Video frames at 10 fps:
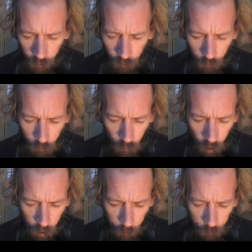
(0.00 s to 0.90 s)
the
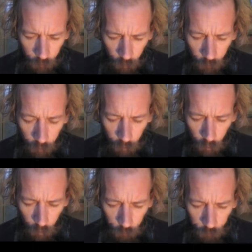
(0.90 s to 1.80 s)
tribes of the
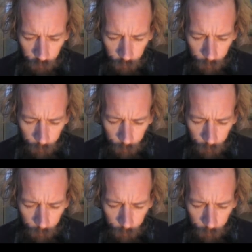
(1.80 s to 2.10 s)
Lord,